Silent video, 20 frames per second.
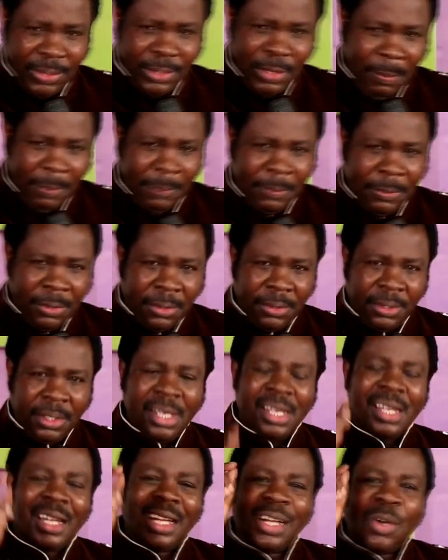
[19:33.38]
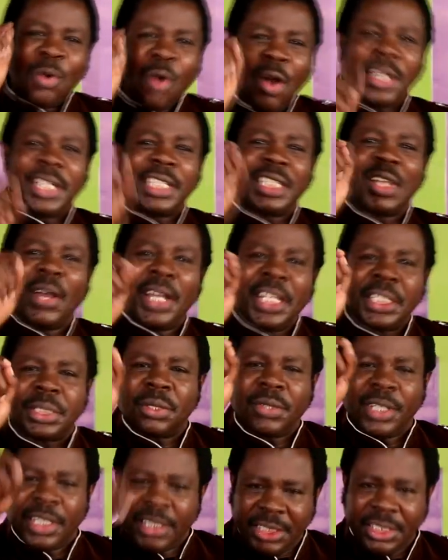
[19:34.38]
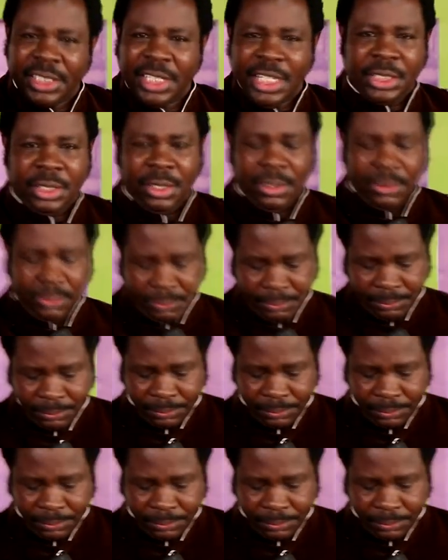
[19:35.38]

you people. What is our history in this nation?